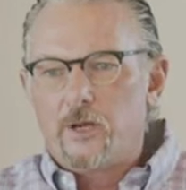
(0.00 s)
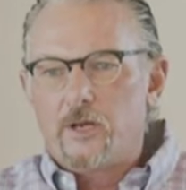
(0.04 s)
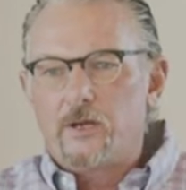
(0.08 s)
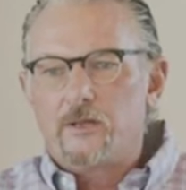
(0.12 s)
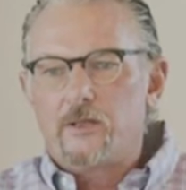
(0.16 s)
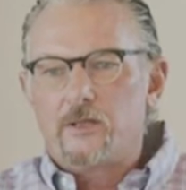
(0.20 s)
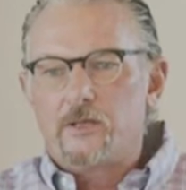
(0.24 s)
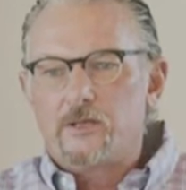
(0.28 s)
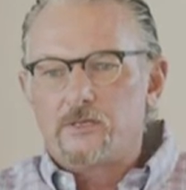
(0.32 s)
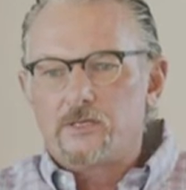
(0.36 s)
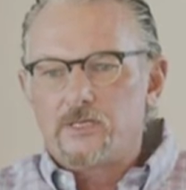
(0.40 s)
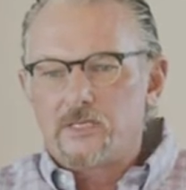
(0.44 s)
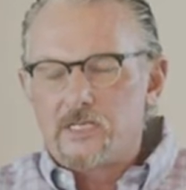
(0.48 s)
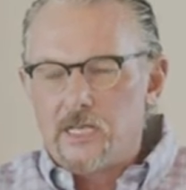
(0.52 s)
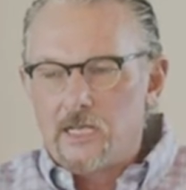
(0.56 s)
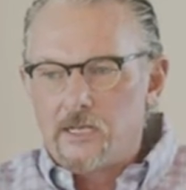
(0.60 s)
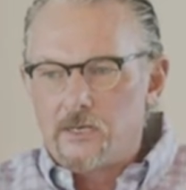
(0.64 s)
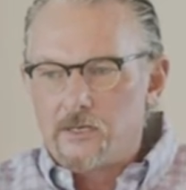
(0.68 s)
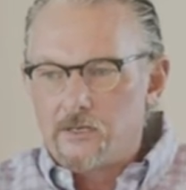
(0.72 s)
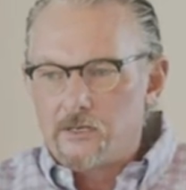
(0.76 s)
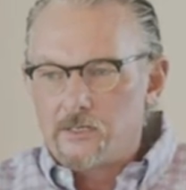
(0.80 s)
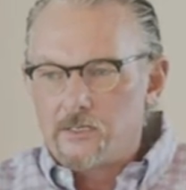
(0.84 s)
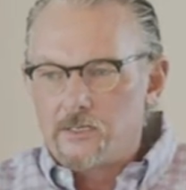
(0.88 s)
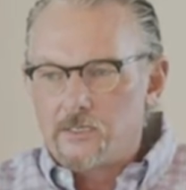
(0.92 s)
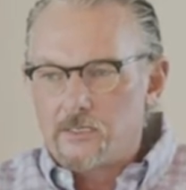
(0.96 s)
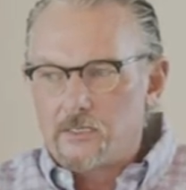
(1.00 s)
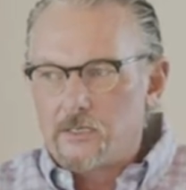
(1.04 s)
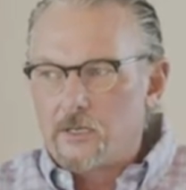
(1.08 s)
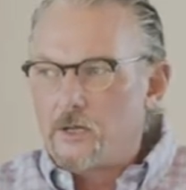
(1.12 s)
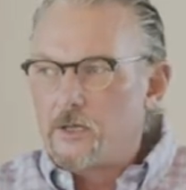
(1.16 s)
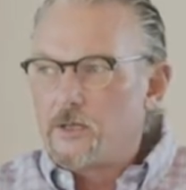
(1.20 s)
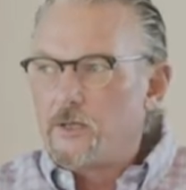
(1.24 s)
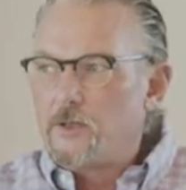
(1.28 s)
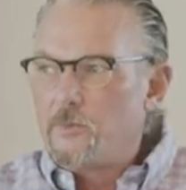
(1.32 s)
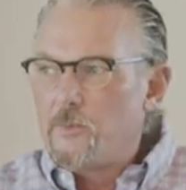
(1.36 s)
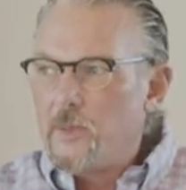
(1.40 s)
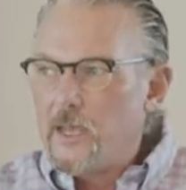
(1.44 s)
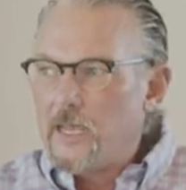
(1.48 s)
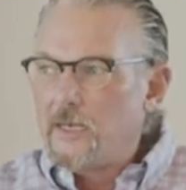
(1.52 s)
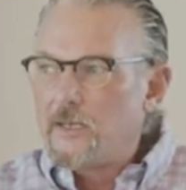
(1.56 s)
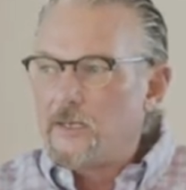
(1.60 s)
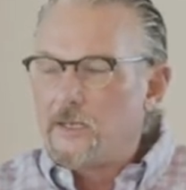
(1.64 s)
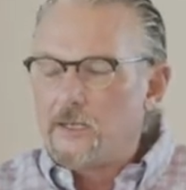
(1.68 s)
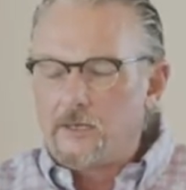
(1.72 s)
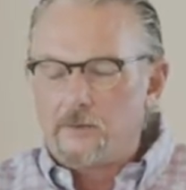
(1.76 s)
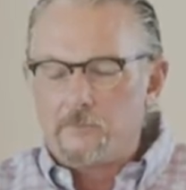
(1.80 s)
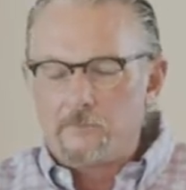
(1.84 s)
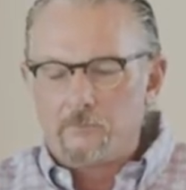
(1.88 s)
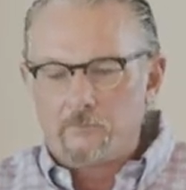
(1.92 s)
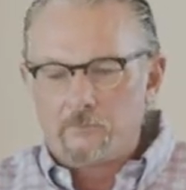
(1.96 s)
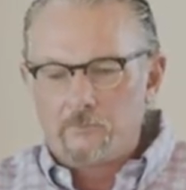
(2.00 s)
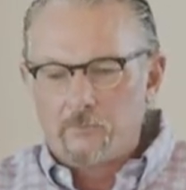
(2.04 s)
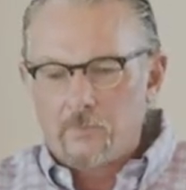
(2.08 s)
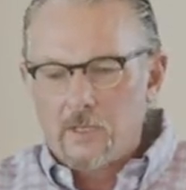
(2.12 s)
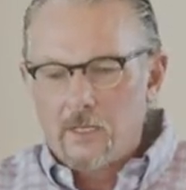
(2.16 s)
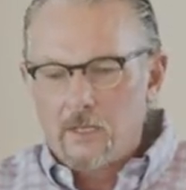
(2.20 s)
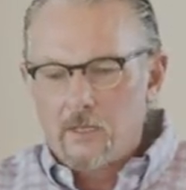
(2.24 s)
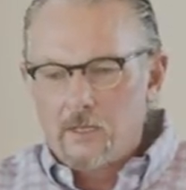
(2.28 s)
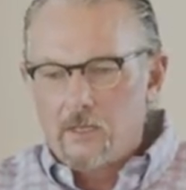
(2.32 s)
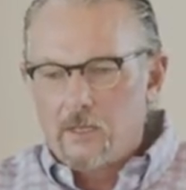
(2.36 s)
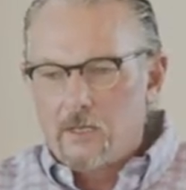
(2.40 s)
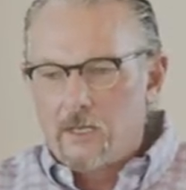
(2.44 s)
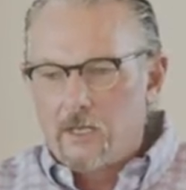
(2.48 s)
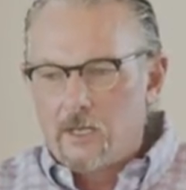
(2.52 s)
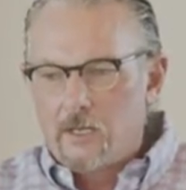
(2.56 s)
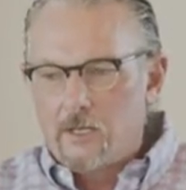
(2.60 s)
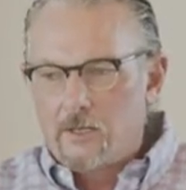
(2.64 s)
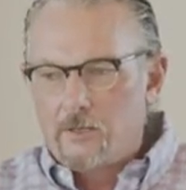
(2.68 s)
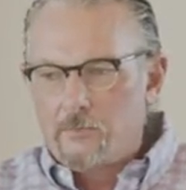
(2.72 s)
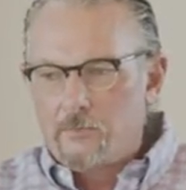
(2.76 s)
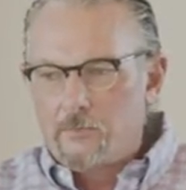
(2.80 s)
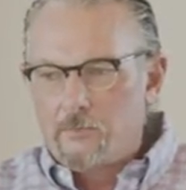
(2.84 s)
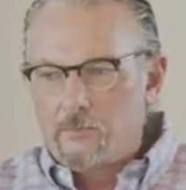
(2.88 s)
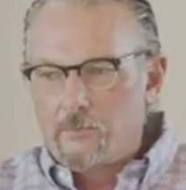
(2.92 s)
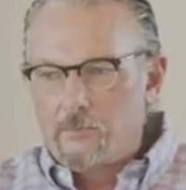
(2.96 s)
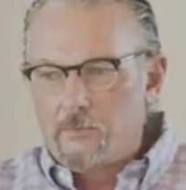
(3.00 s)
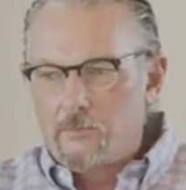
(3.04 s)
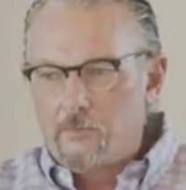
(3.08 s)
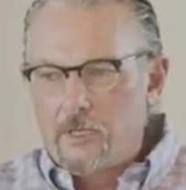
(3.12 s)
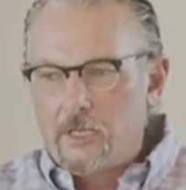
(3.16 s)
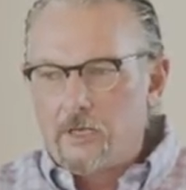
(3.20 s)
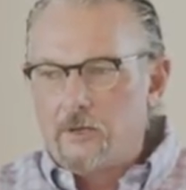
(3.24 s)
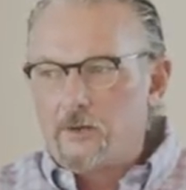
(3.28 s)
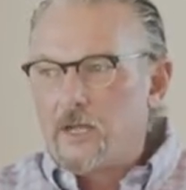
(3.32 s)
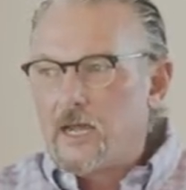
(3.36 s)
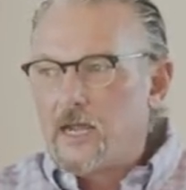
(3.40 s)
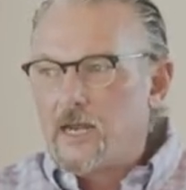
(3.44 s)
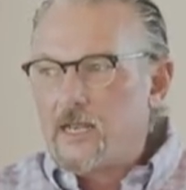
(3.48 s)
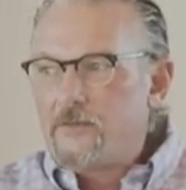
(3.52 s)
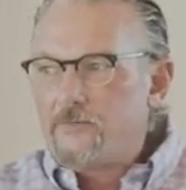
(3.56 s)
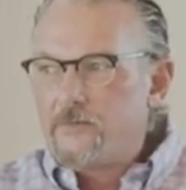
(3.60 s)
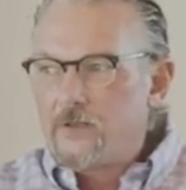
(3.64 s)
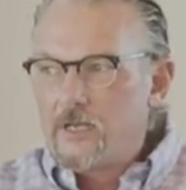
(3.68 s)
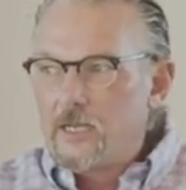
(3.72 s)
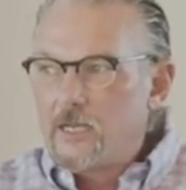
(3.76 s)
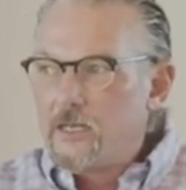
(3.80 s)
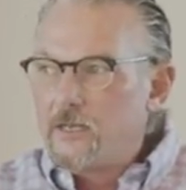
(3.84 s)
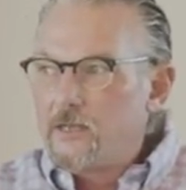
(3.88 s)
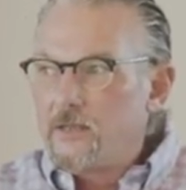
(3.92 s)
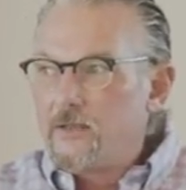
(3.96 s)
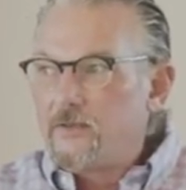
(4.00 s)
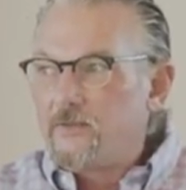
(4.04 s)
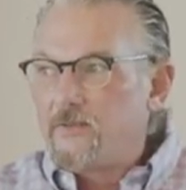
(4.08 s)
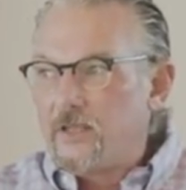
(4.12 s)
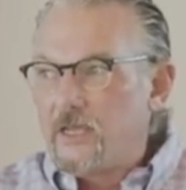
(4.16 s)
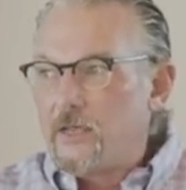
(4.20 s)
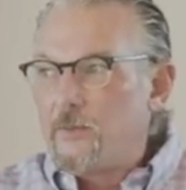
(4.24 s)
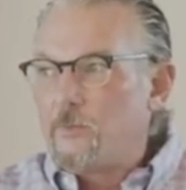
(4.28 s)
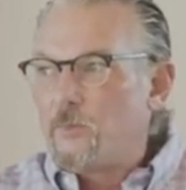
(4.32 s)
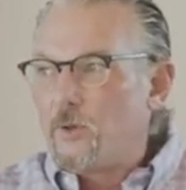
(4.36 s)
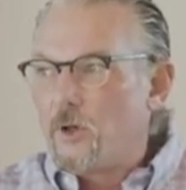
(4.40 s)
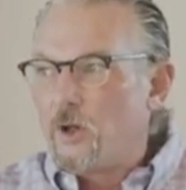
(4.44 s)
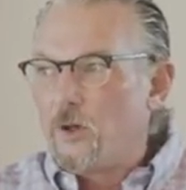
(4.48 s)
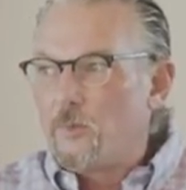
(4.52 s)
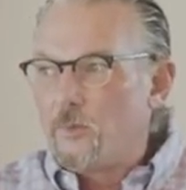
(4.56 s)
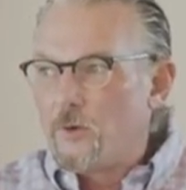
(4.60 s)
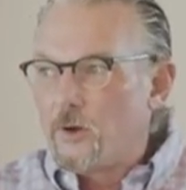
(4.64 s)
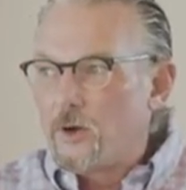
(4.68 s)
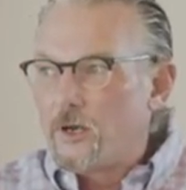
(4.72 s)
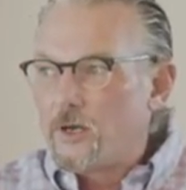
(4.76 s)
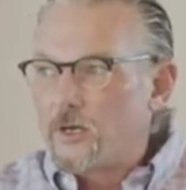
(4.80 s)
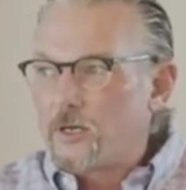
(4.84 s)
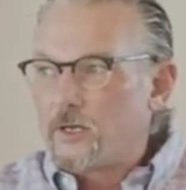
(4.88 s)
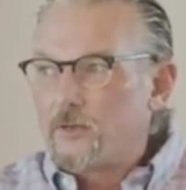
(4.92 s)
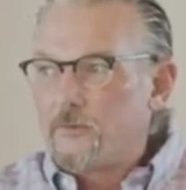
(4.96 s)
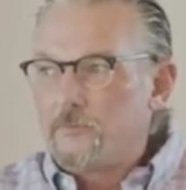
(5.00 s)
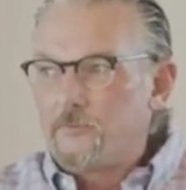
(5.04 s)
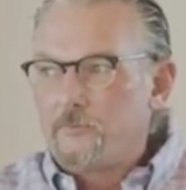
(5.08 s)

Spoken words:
to those standards on the mainland, they're not even in the same ballpark.